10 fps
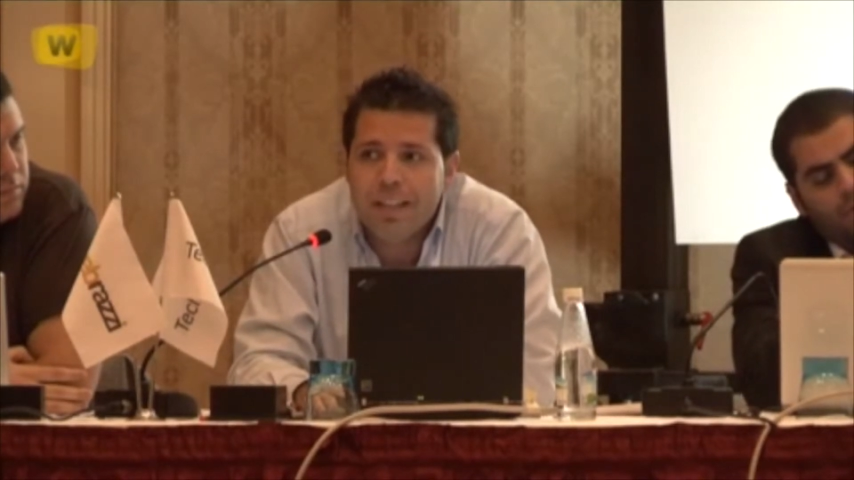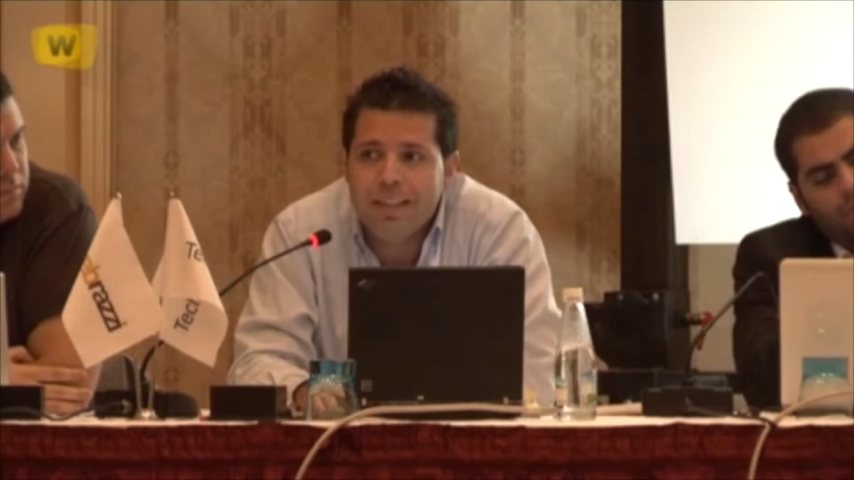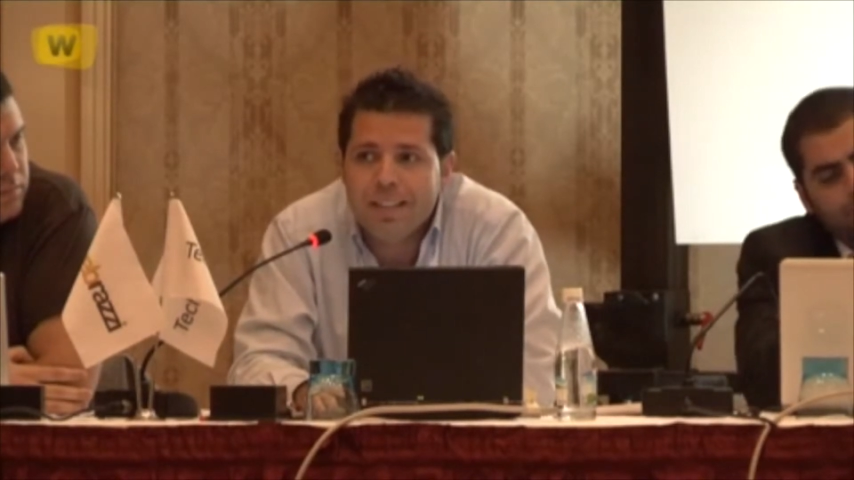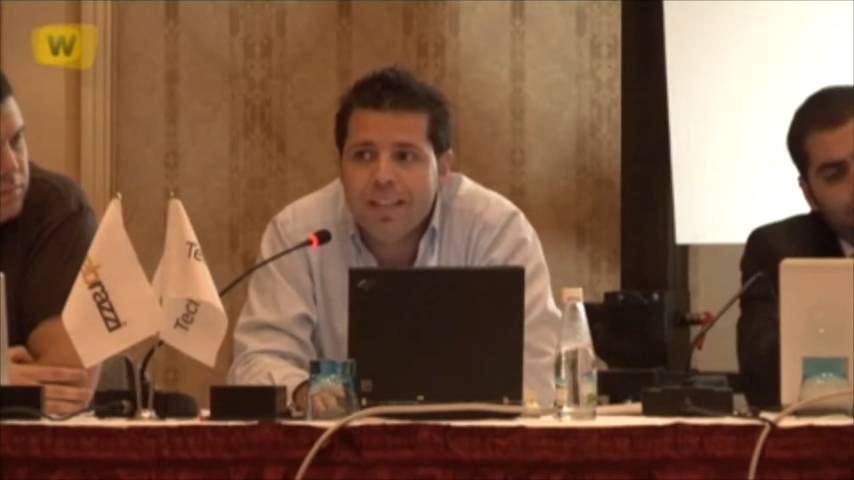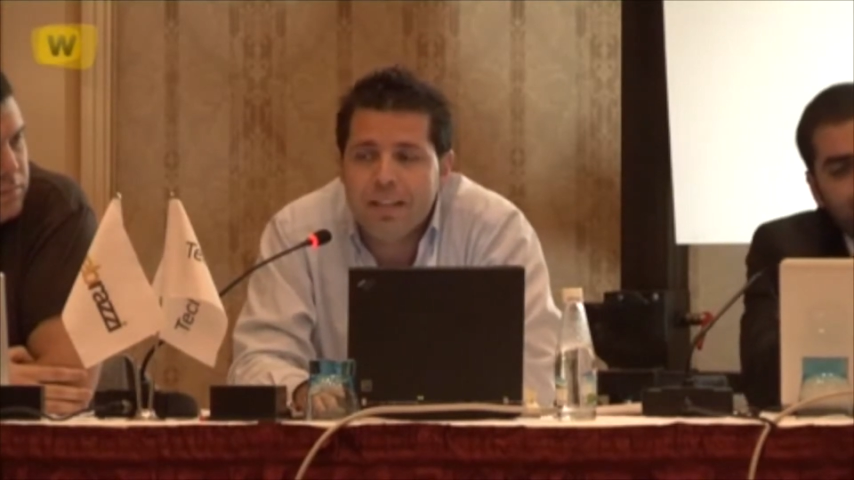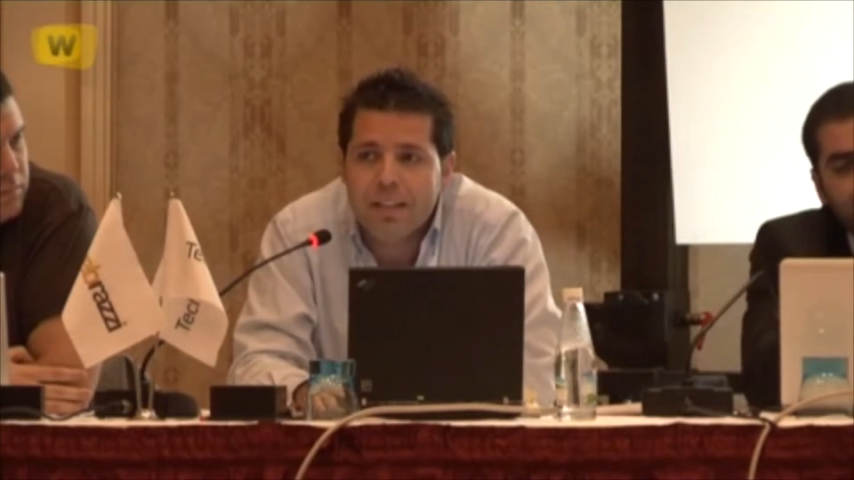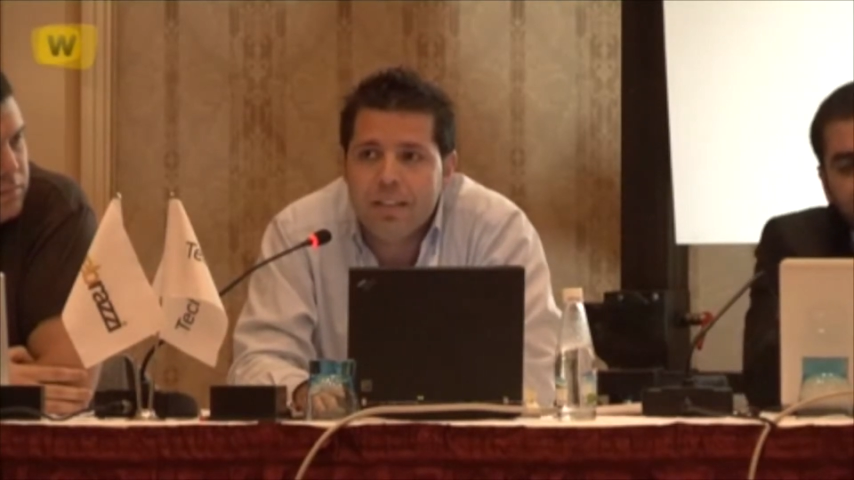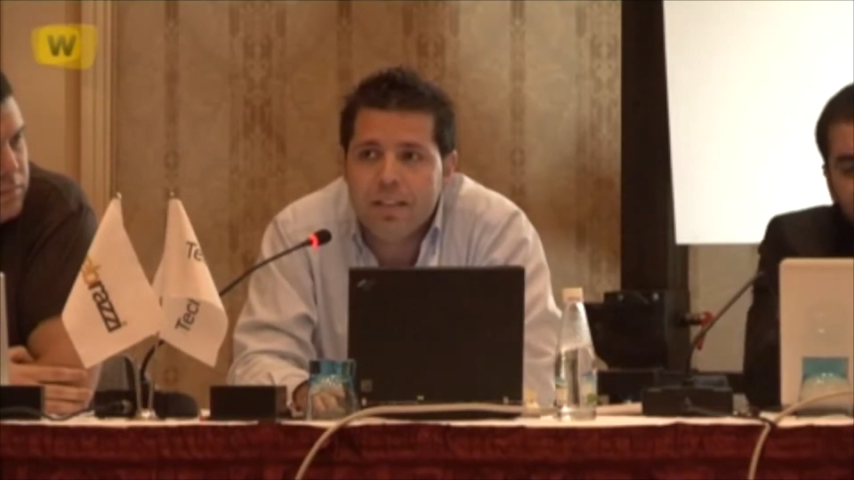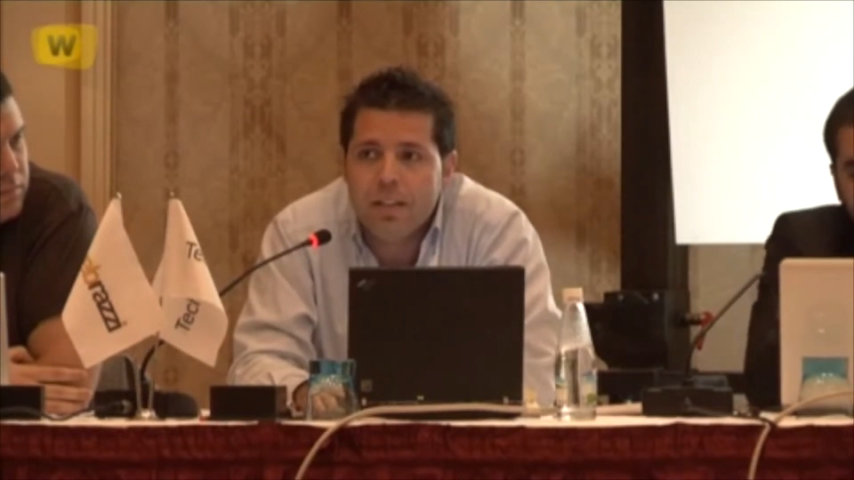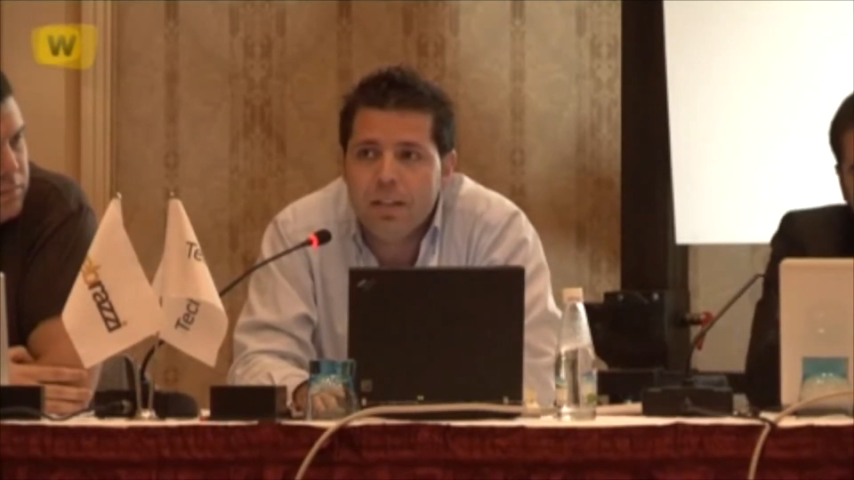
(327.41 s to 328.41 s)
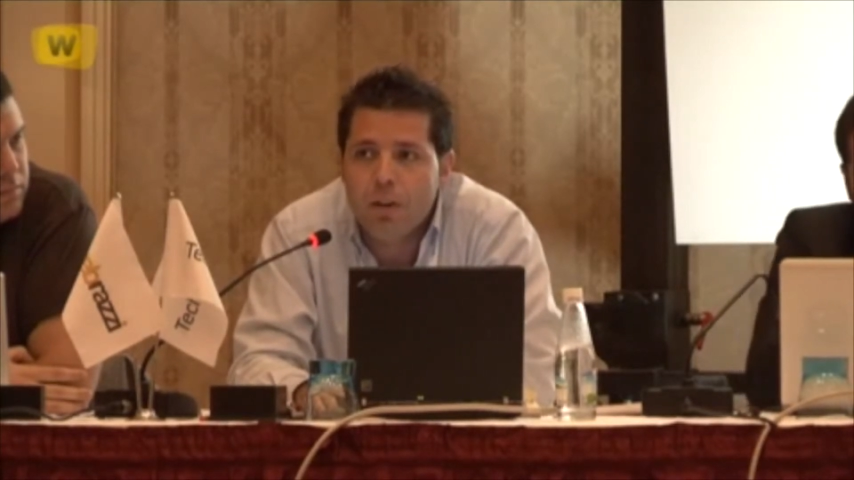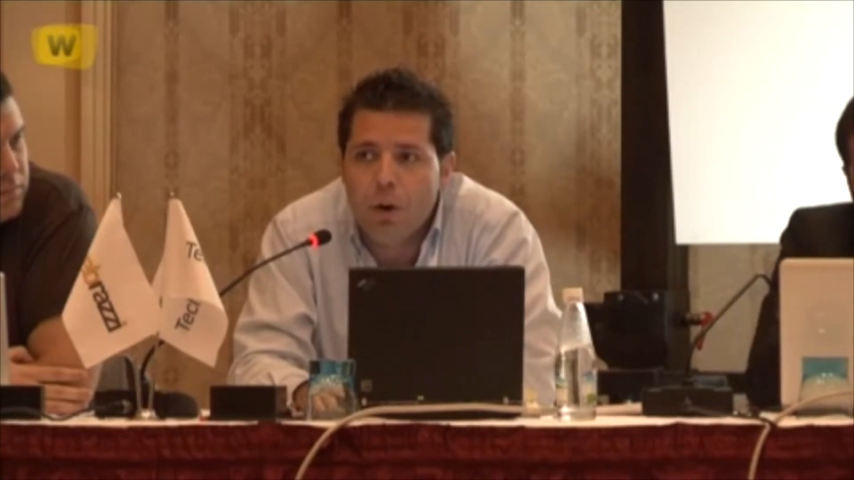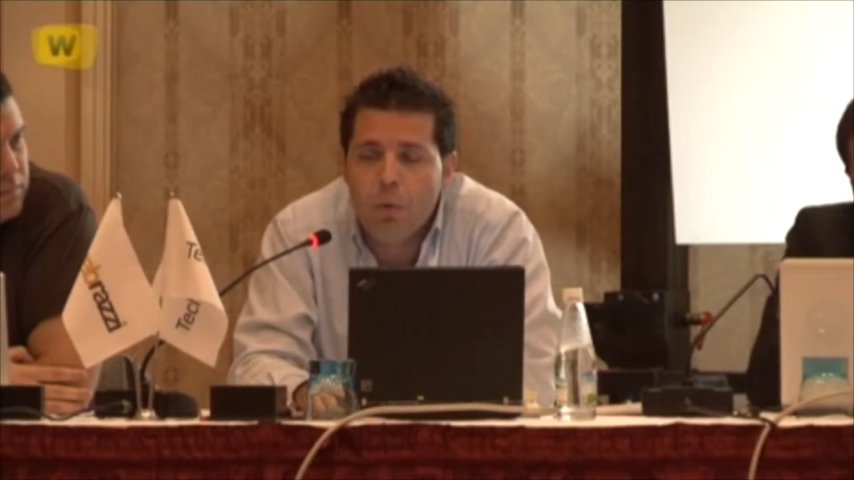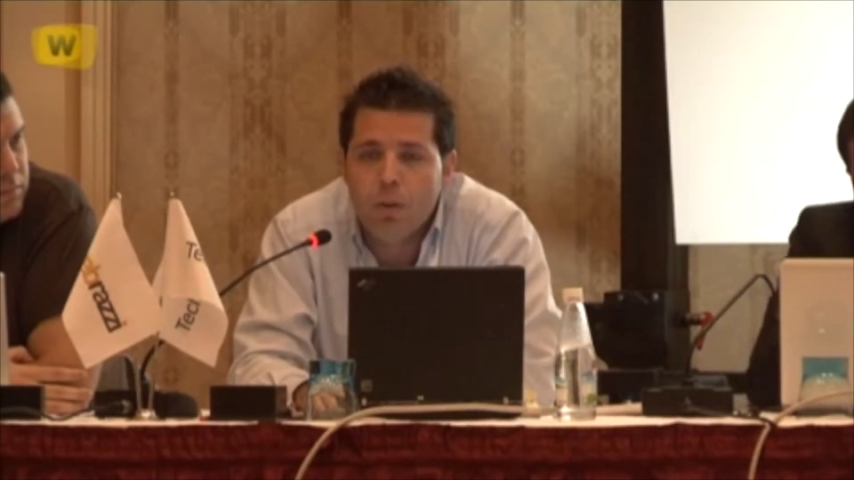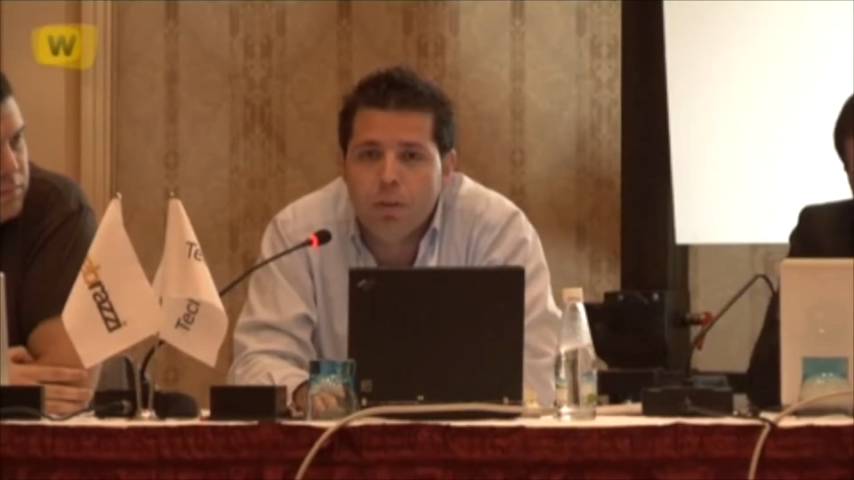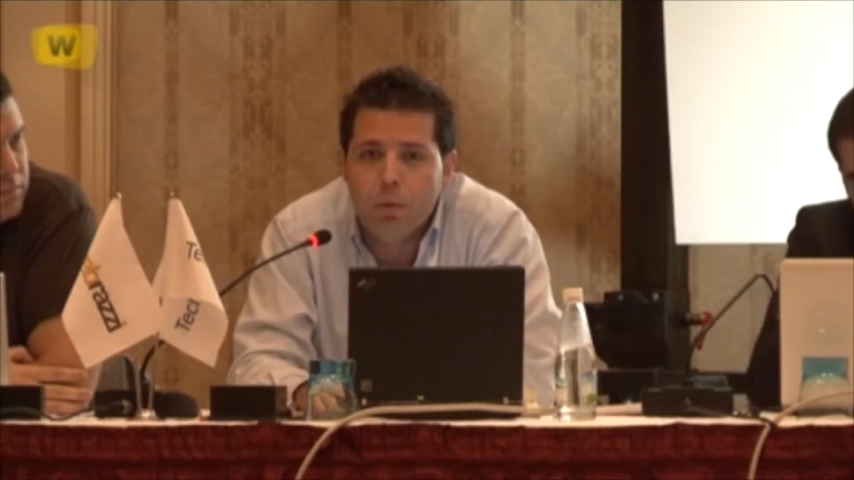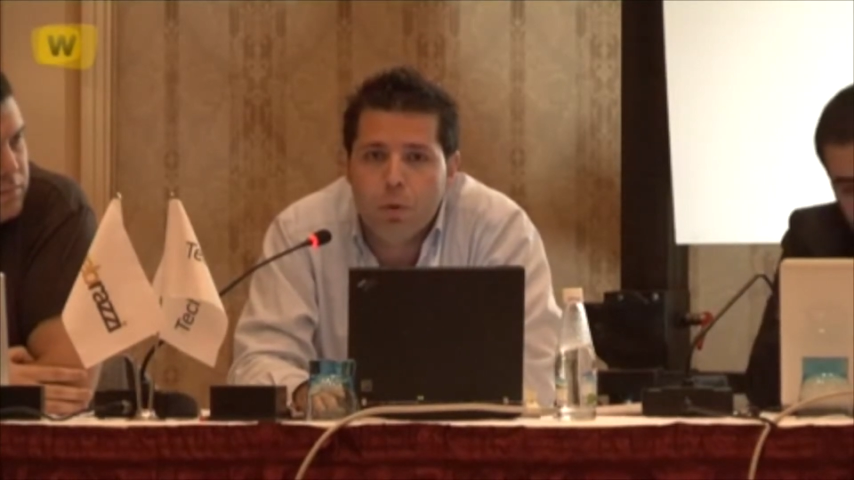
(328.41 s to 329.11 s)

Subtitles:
that does not necessarily know what the